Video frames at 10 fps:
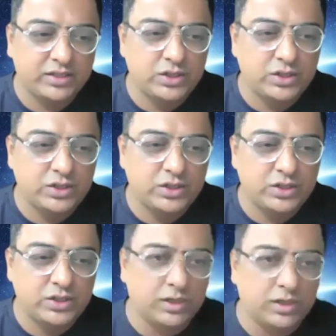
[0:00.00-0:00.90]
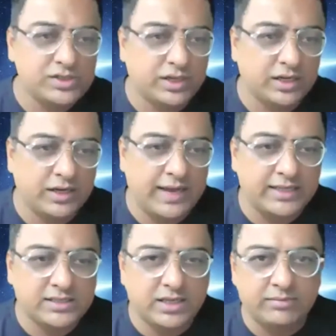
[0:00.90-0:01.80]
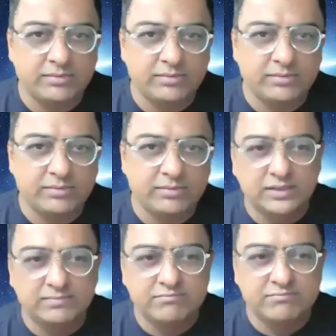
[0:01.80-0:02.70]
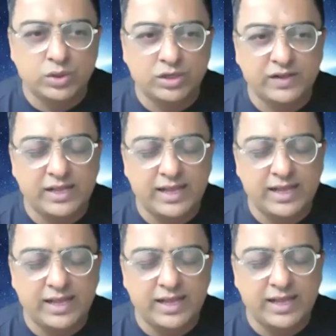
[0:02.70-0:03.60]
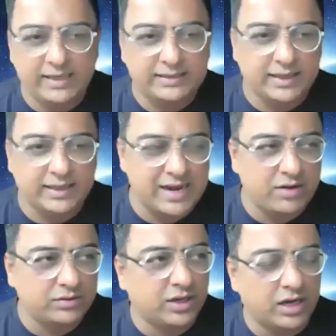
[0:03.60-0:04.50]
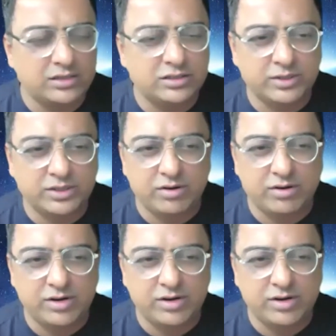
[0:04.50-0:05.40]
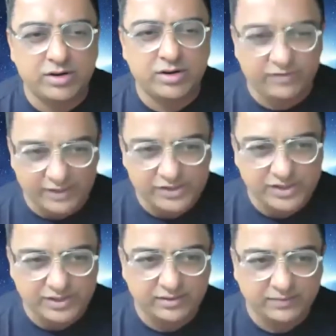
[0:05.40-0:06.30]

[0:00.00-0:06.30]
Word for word: though Metaverse uh, has come into um, more of a limelight around October or November of last year,